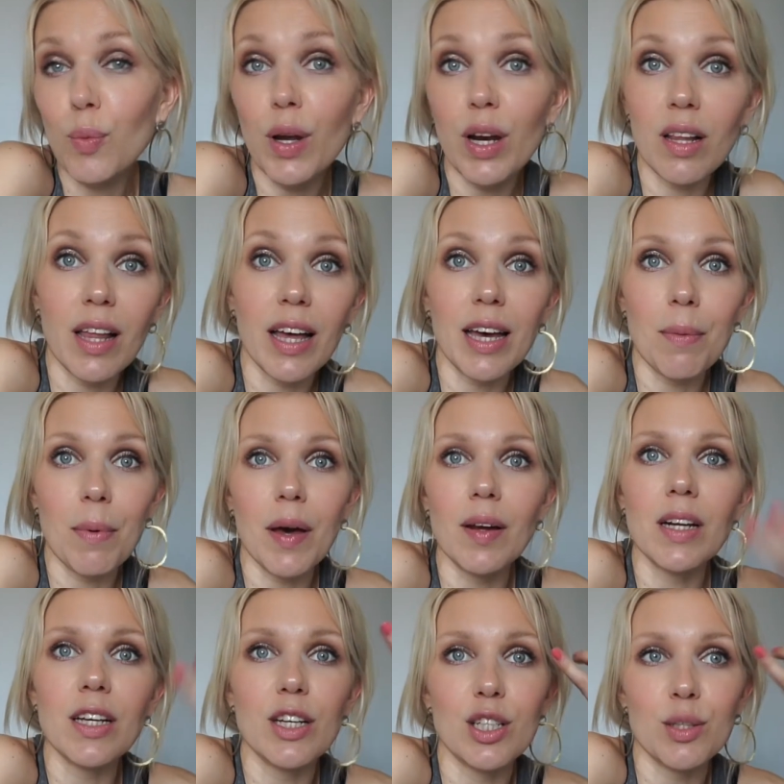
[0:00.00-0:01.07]
what I like
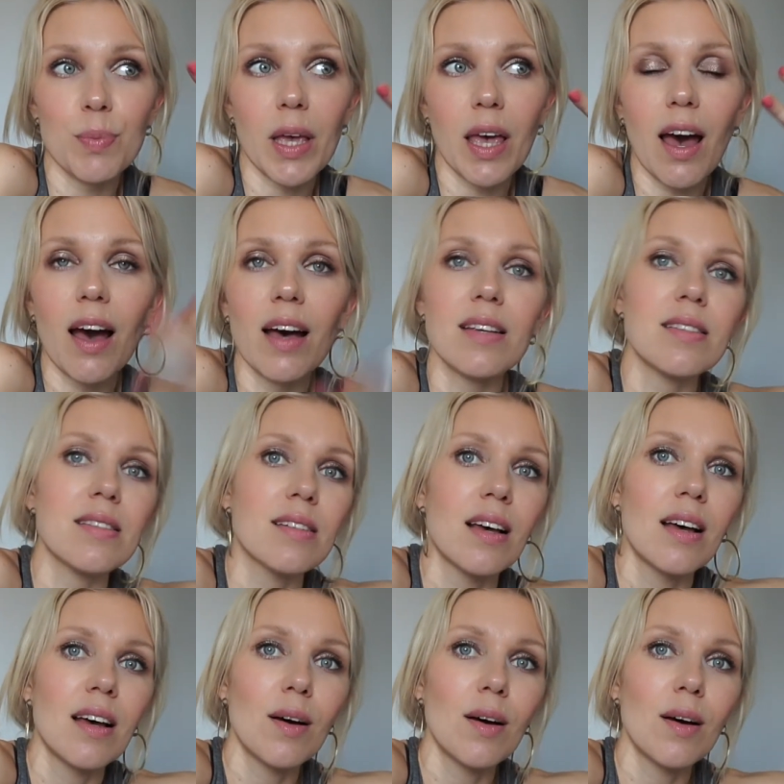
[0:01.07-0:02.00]
about it is because